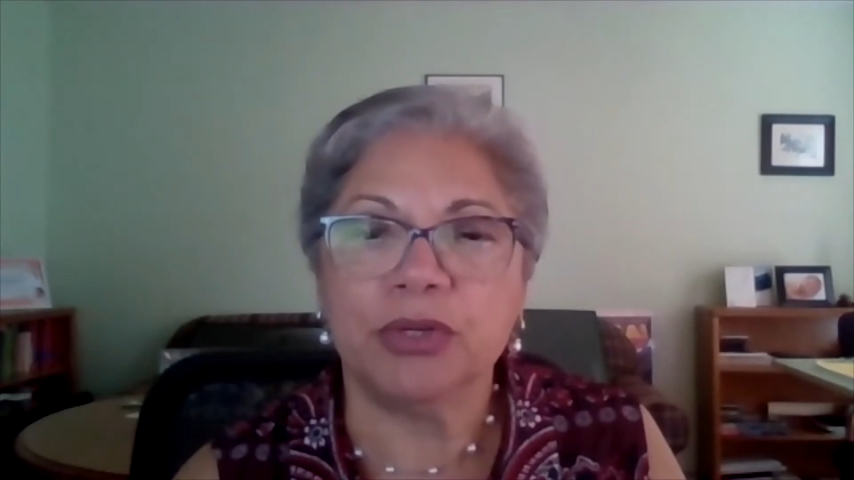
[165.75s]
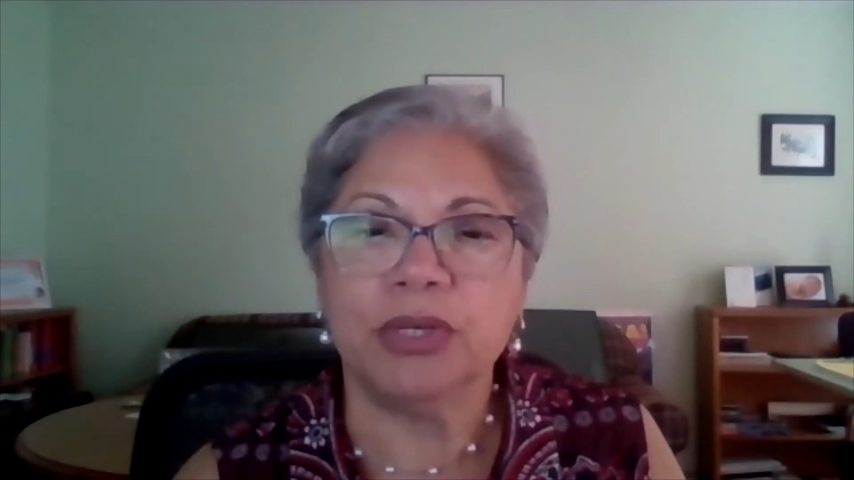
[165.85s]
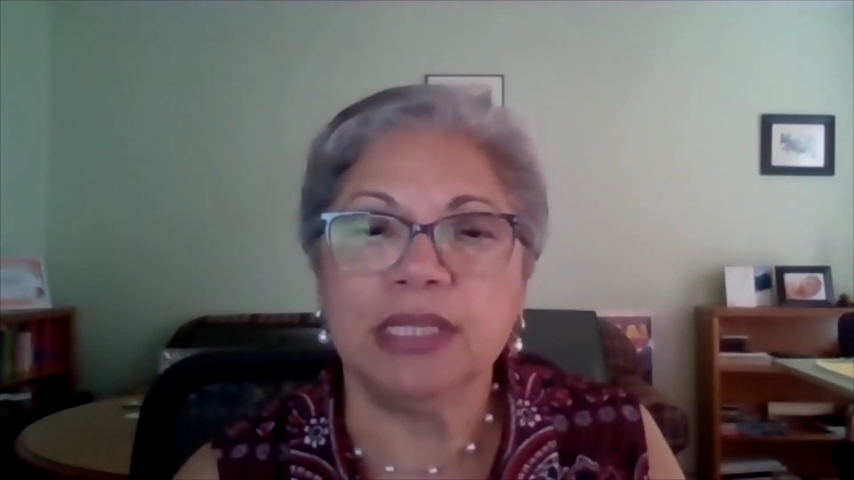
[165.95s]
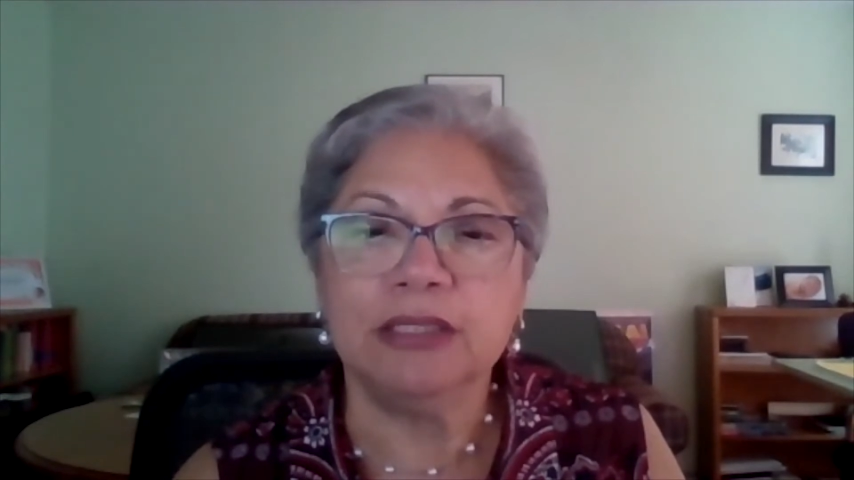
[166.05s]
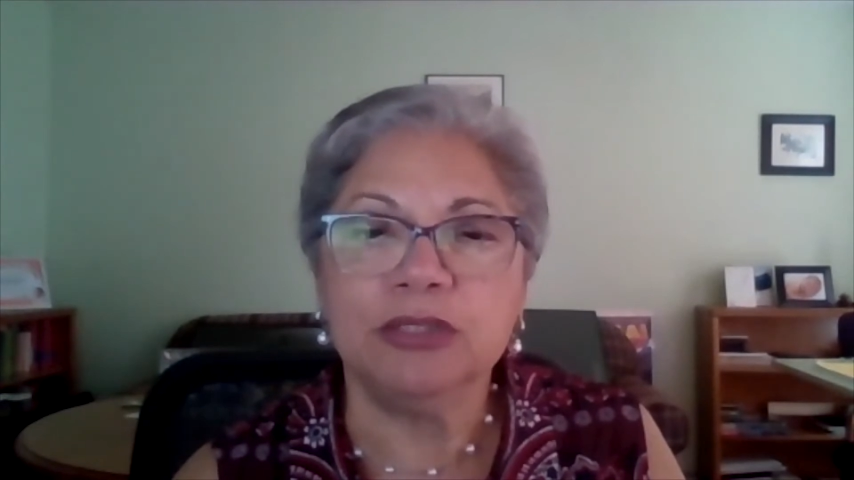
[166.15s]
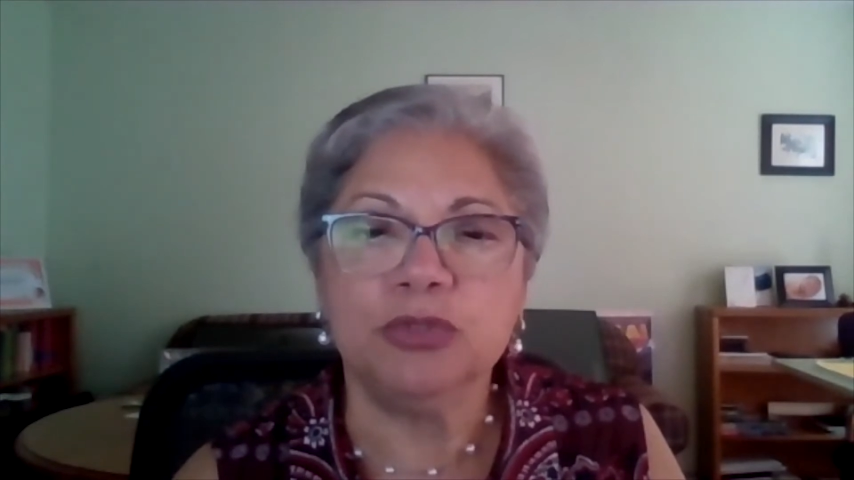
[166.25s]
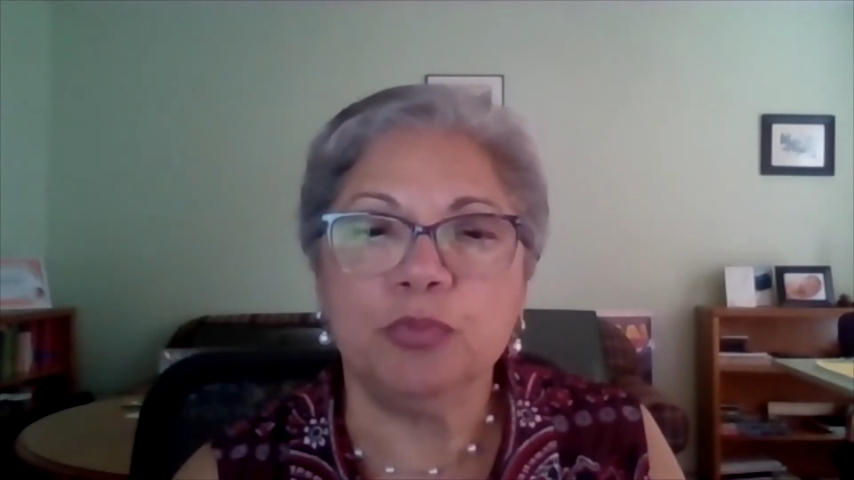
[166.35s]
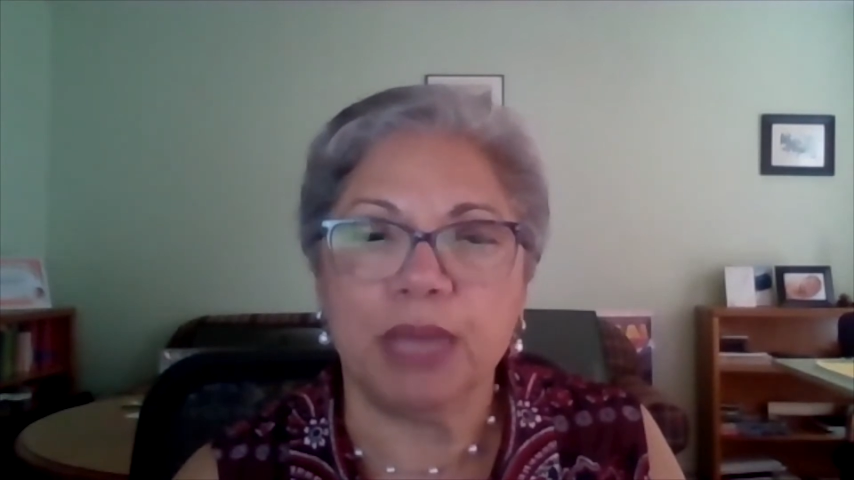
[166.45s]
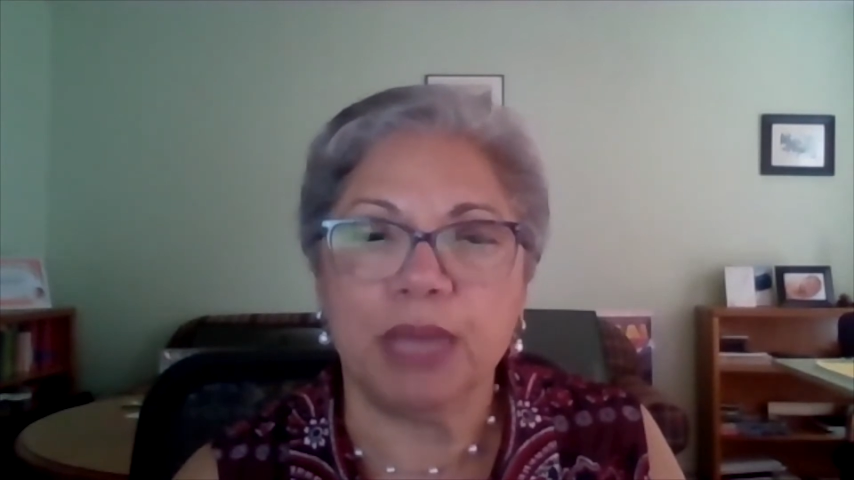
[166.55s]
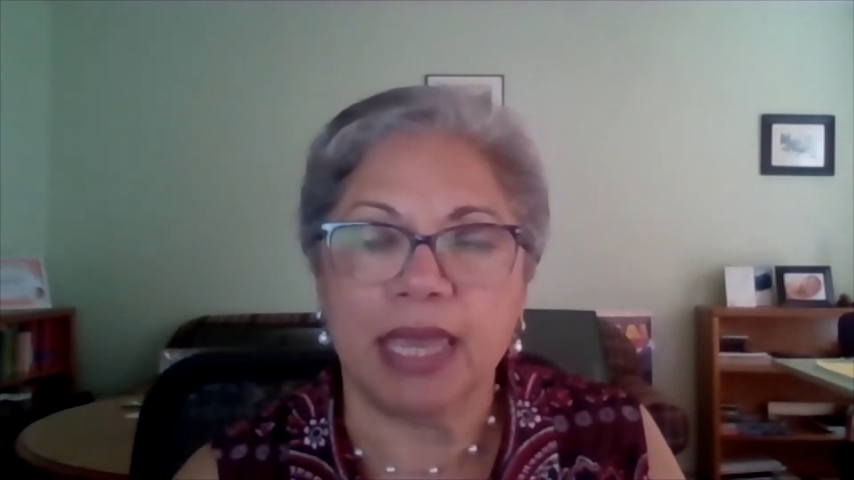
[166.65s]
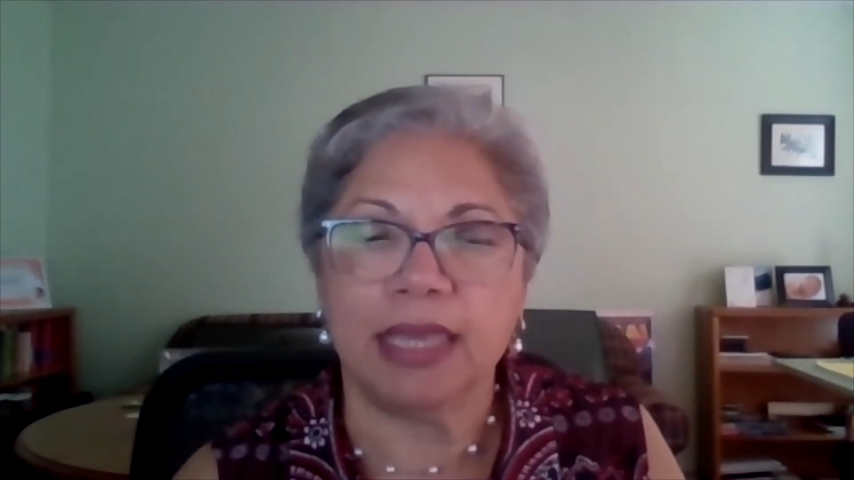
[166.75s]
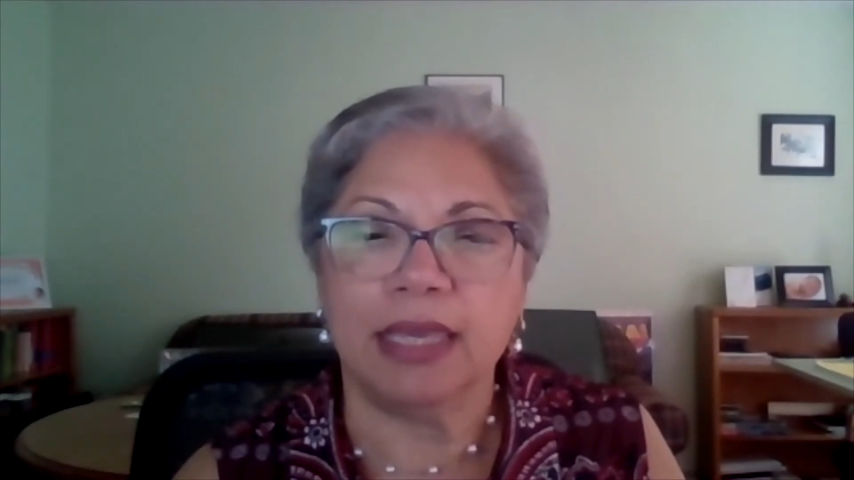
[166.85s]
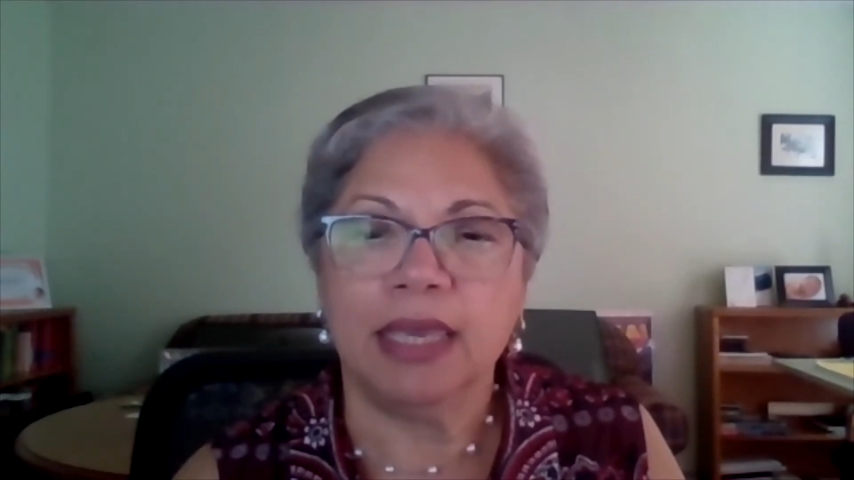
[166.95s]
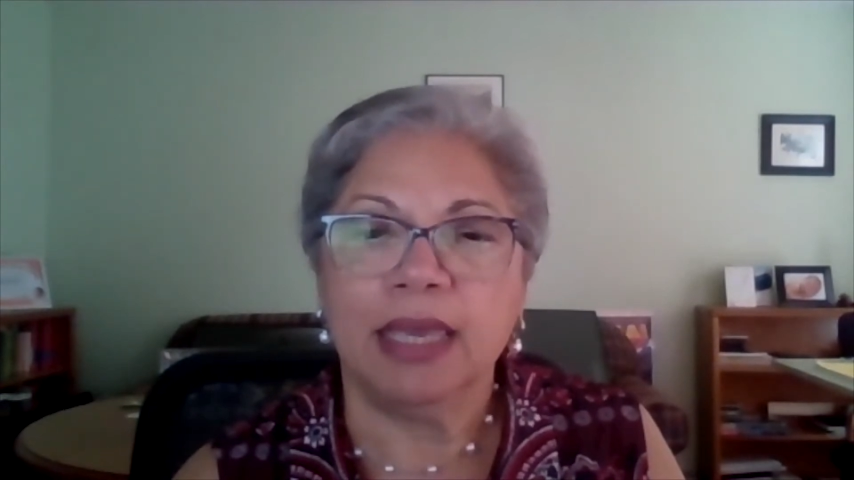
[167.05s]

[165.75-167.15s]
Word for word: needs to pay